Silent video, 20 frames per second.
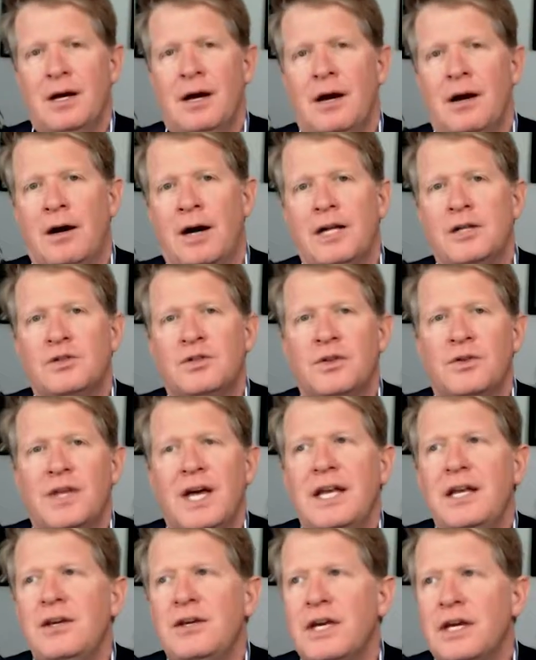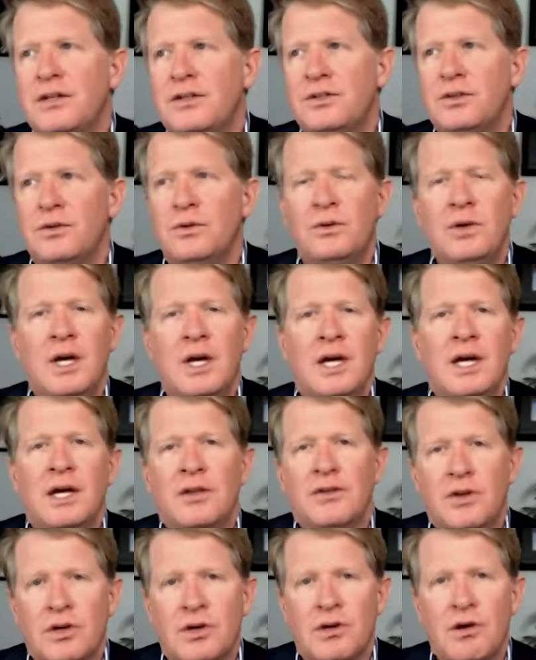All right, so then you get to
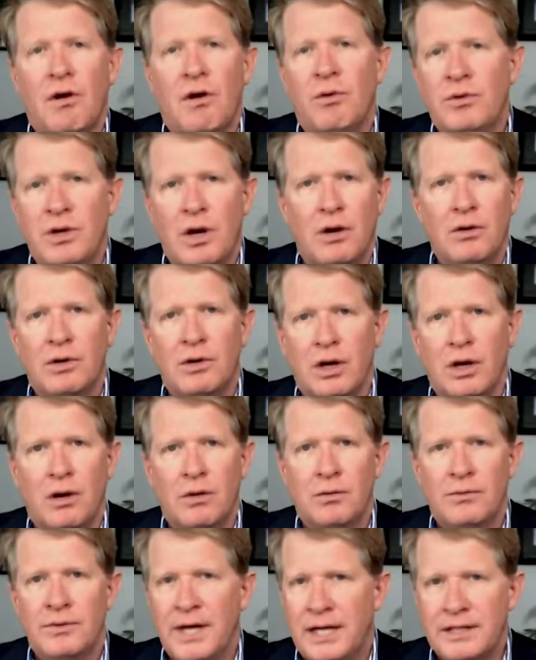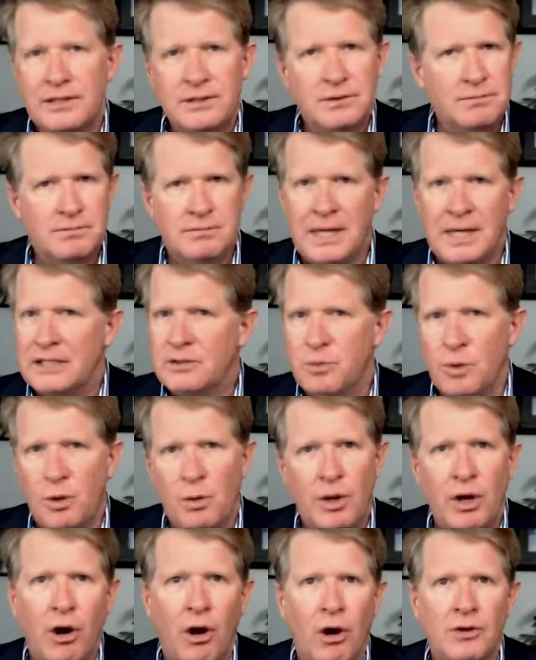the go, no go. That's what
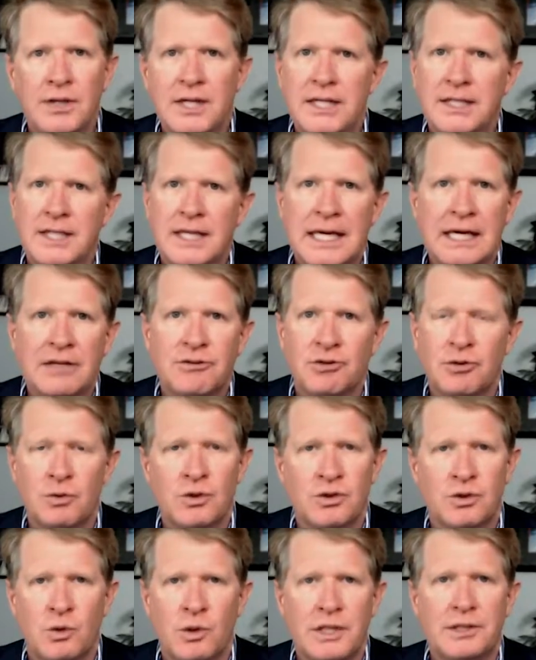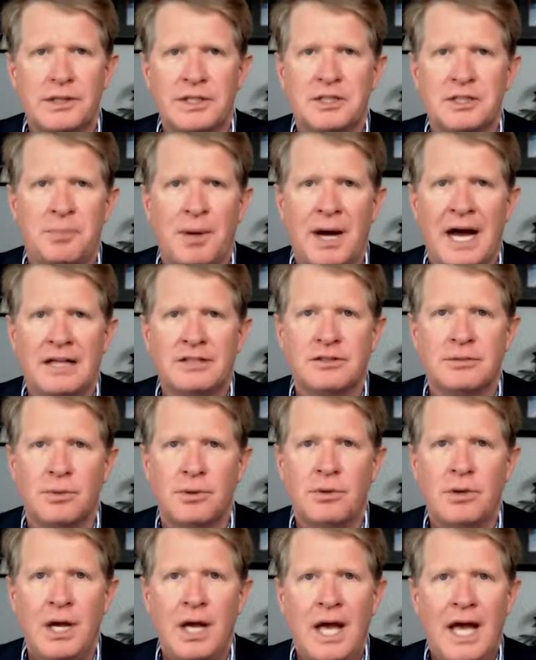we all need to get to as quickly as
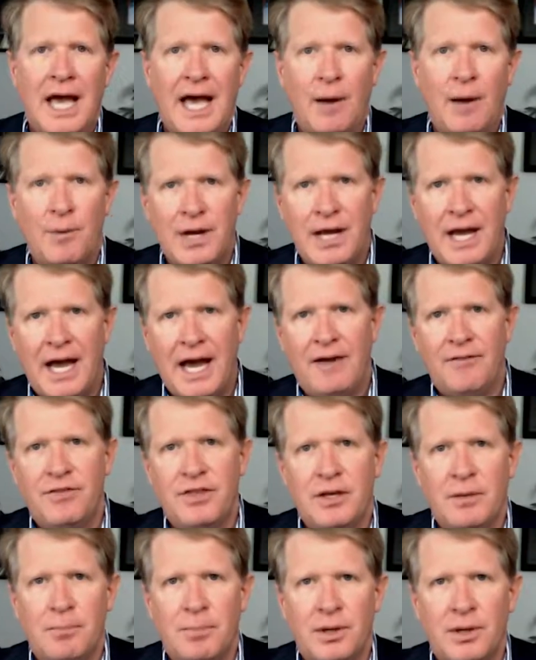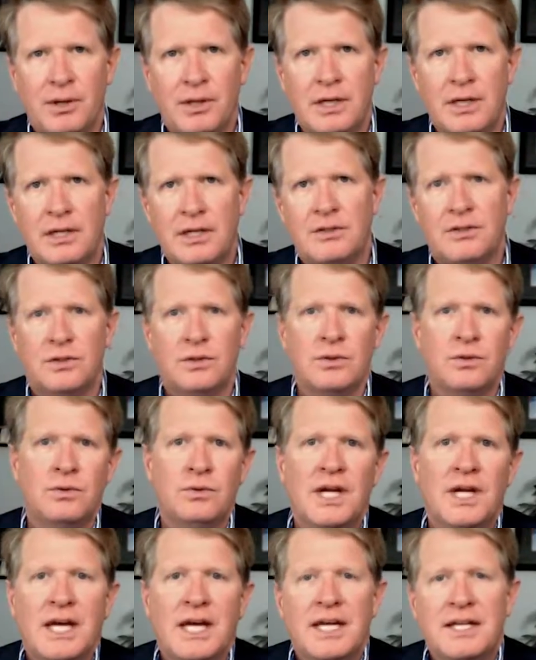possible. And we have the ability
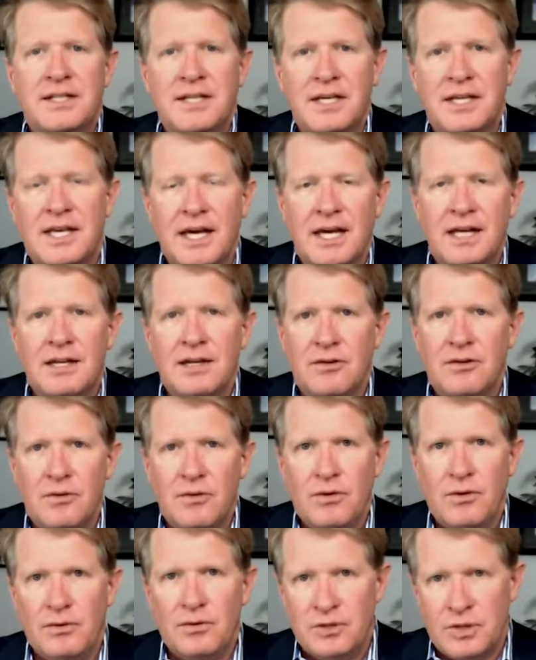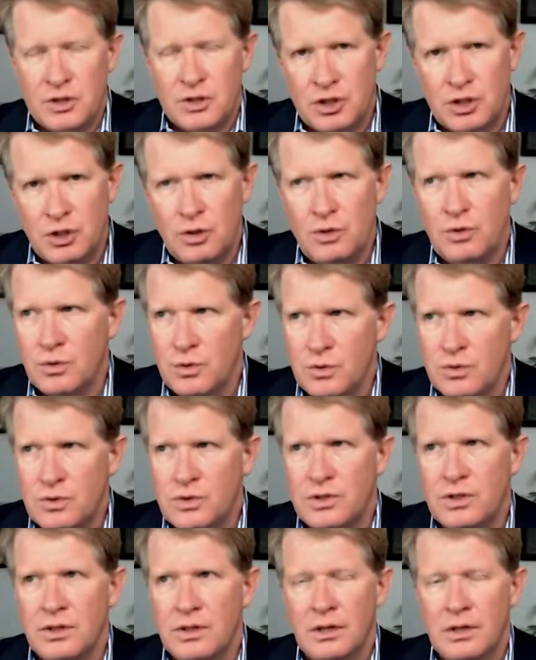to
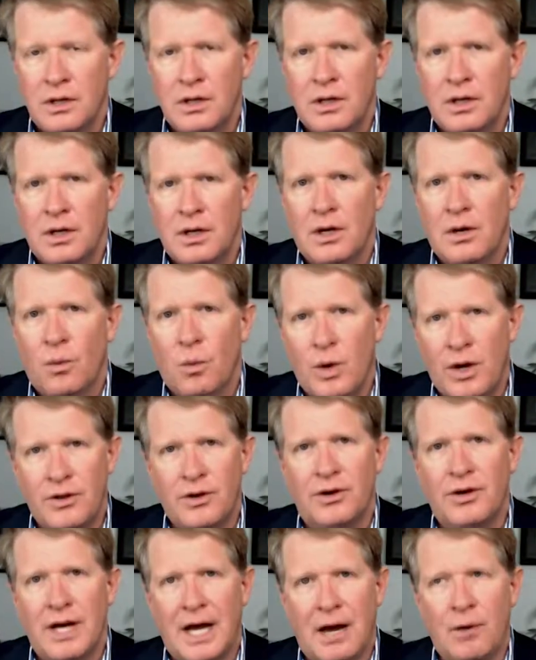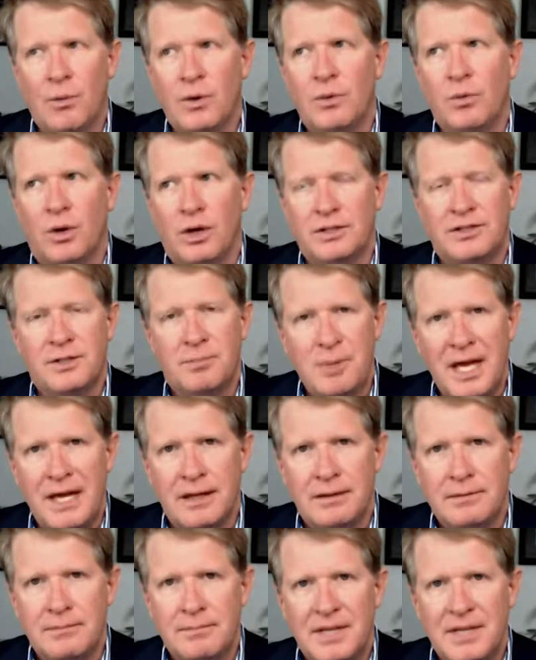choose whether or not we want to bid.